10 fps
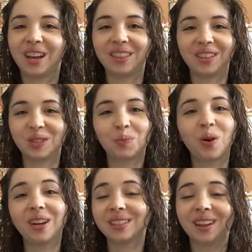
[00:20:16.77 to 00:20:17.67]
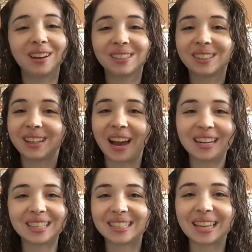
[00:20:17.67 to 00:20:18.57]
at this point is honestly kind
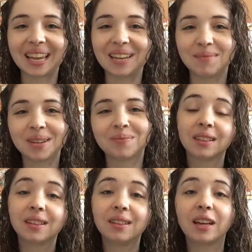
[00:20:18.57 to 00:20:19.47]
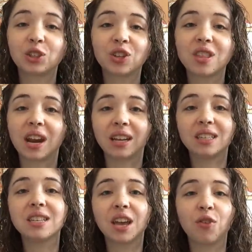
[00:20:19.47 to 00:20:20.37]
of the same. The lecture that I
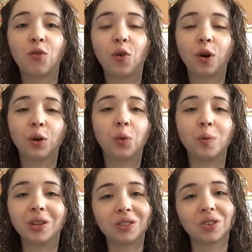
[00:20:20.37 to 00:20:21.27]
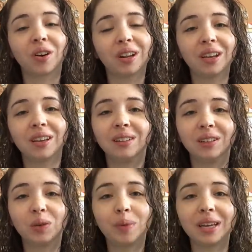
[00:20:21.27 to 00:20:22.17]
T A for will be starting in a
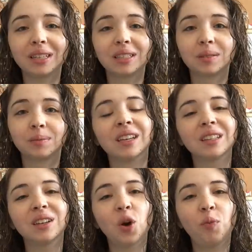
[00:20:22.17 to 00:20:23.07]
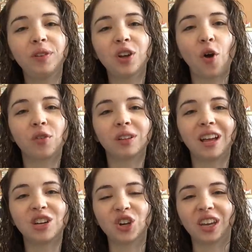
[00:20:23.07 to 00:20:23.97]
little bit. Then hopefully over
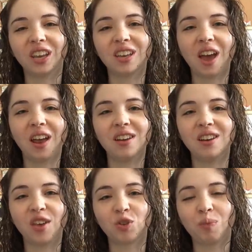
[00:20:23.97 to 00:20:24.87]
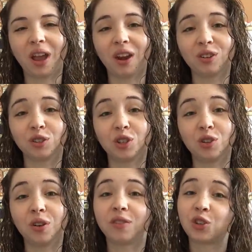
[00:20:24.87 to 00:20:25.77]
lunch I can get another pair or
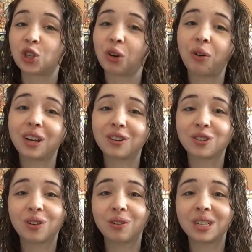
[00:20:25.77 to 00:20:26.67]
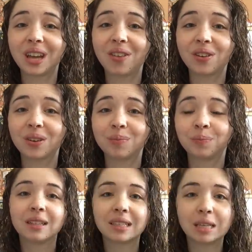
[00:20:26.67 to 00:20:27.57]
two of the churro ears sewn together.
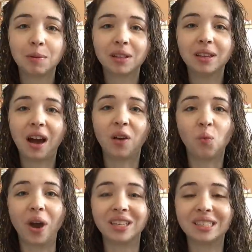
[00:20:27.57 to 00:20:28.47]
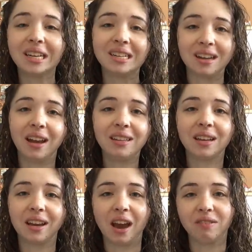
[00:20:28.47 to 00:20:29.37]
Typically on Wednesday nights
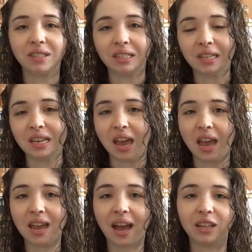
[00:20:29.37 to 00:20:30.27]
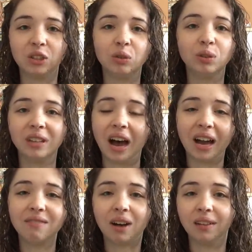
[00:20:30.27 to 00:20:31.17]
I have to T A. I do
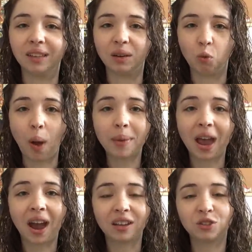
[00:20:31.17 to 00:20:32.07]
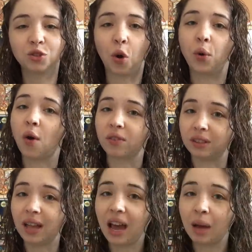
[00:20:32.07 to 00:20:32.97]
live online webcasts going over the
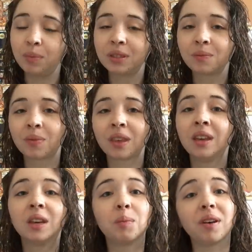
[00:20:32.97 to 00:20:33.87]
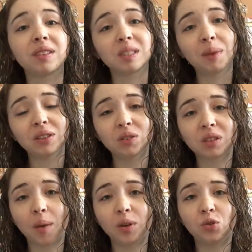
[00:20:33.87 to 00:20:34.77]
labs, but the semester is
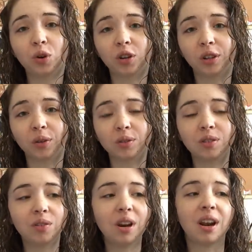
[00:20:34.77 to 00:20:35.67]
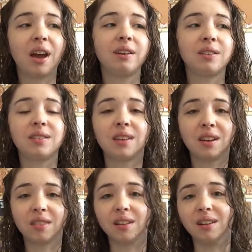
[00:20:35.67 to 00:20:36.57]
coming to a close soon and I just
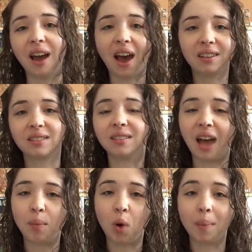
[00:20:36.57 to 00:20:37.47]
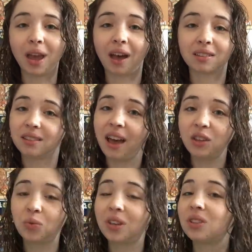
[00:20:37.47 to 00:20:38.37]
did the last lab webcast
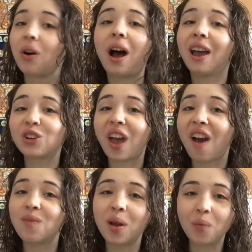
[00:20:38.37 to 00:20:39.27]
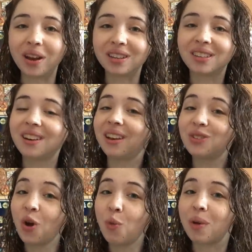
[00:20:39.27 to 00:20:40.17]
last week, so I actually have my Wednesday
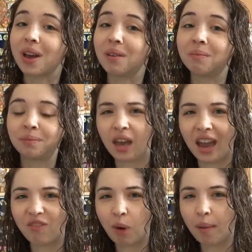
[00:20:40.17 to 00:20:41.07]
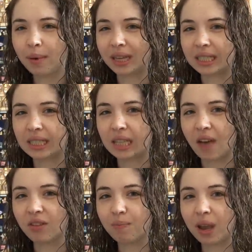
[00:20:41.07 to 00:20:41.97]
nights open. I have probably like
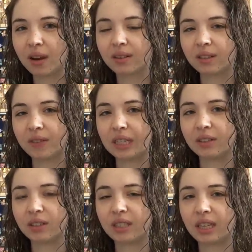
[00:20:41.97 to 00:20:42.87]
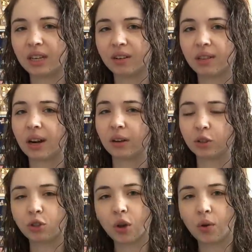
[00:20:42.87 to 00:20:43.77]
seven pairs of ears here that are
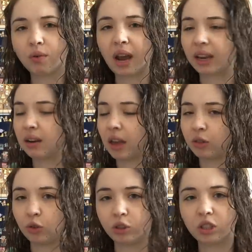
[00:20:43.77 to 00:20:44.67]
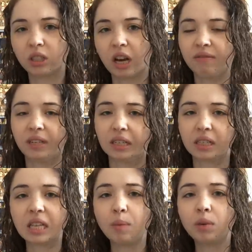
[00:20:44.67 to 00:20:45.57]
sewn. I could get those stuffed and
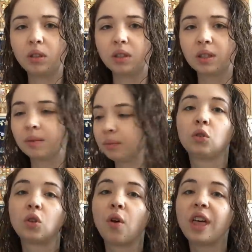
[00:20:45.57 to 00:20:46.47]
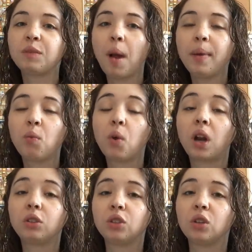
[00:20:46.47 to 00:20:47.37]
assembled. So that's probably what
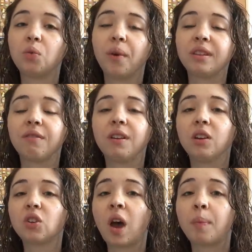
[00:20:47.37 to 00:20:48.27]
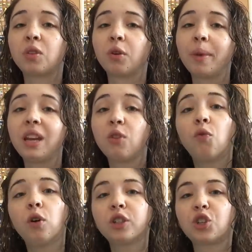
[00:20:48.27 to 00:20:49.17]
I'll do once I finish up the remaining
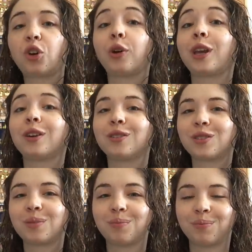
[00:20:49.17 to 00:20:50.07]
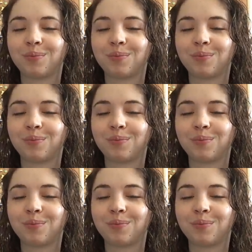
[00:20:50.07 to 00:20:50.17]
four churro ears.